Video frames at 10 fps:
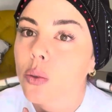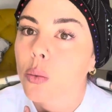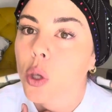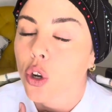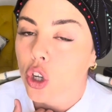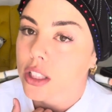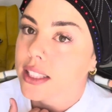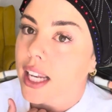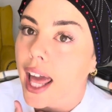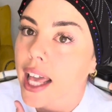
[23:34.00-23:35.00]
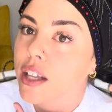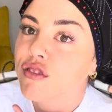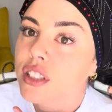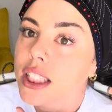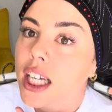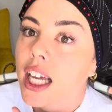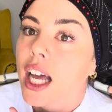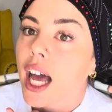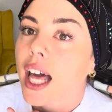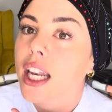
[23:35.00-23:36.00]
We are not slaves,
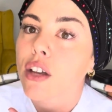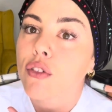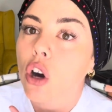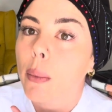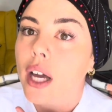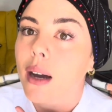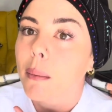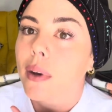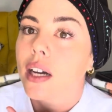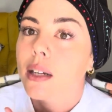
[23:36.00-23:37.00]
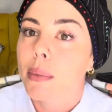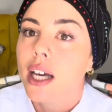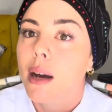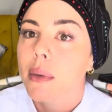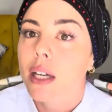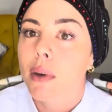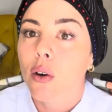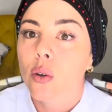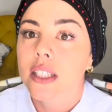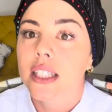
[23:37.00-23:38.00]
and if you are becoming a
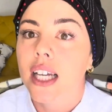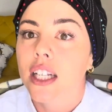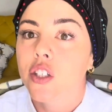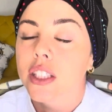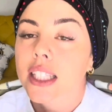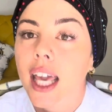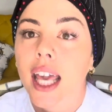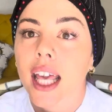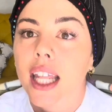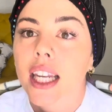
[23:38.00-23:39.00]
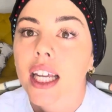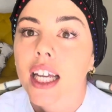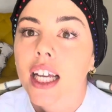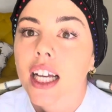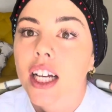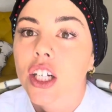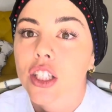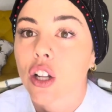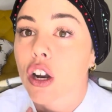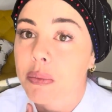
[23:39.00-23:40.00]
Makoti and you're scared, because a
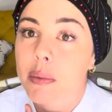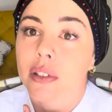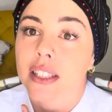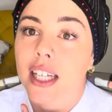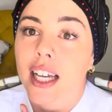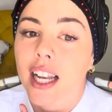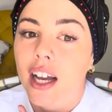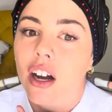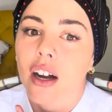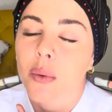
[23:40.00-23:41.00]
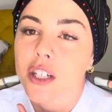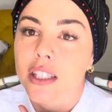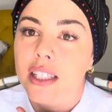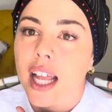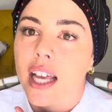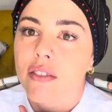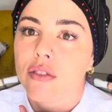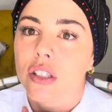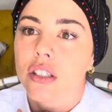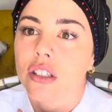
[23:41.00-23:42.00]
lot of people say like, oh, we're just
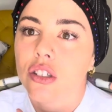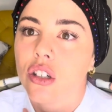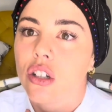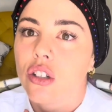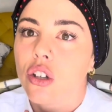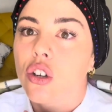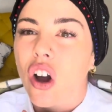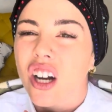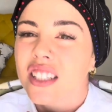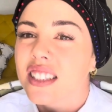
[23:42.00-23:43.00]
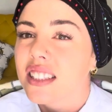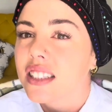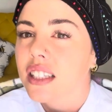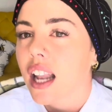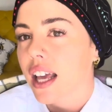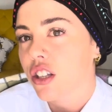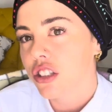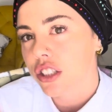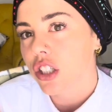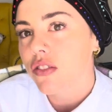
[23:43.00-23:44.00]
slaves. You're not. Like, you're
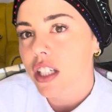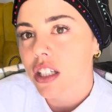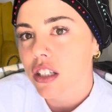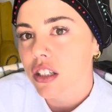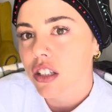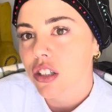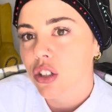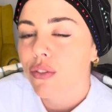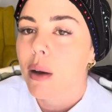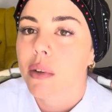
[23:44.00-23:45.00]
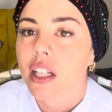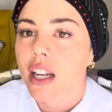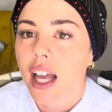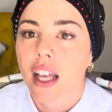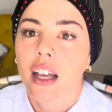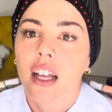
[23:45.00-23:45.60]
serving your family. Like,